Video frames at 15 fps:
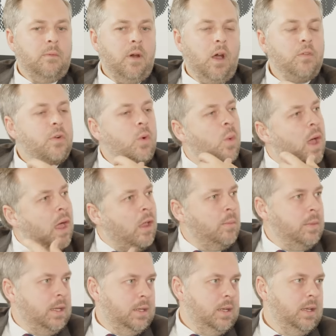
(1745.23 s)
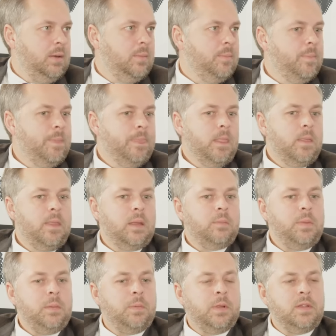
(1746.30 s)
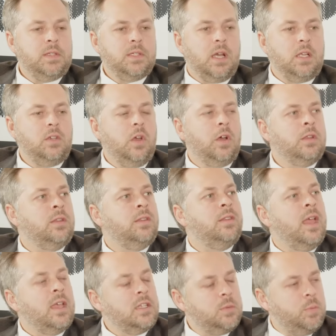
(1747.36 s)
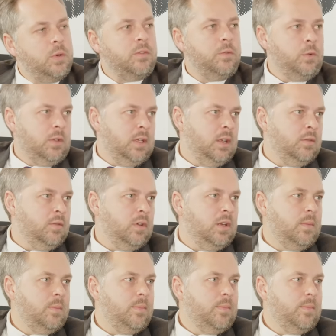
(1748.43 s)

overwhelmingly that people in this country are desperate for delivery,